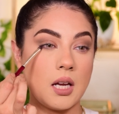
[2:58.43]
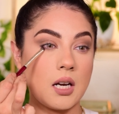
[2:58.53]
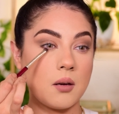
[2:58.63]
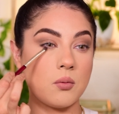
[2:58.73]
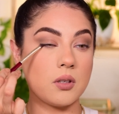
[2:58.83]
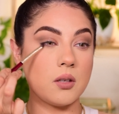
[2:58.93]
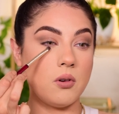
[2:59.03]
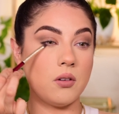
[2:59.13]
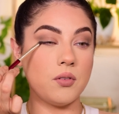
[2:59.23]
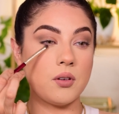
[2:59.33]
And I really
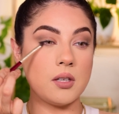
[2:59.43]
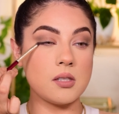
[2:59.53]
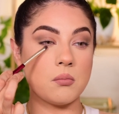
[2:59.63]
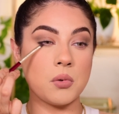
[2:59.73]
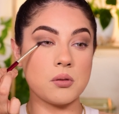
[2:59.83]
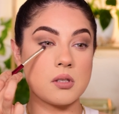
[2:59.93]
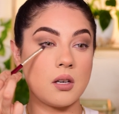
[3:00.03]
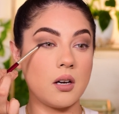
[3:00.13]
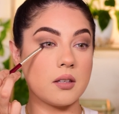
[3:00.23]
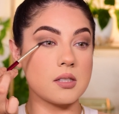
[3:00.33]
want to focus it mostly
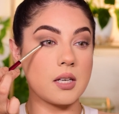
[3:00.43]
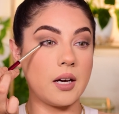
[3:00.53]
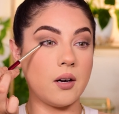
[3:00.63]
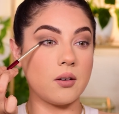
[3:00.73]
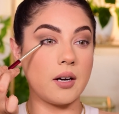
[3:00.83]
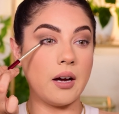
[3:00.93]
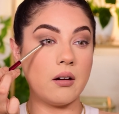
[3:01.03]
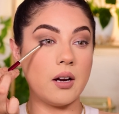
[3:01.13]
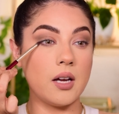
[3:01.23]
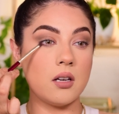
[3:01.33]
on this outer
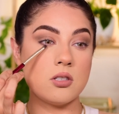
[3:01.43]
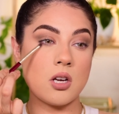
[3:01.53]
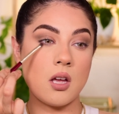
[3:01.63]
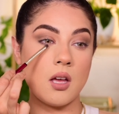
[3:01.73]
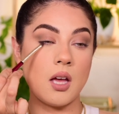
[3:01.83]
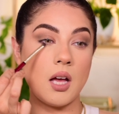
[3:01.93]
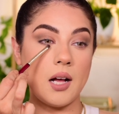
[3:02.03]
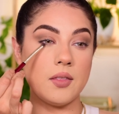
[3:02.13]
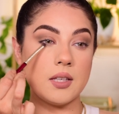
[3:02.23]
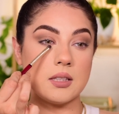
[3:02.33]
edge
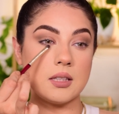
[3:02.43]
and then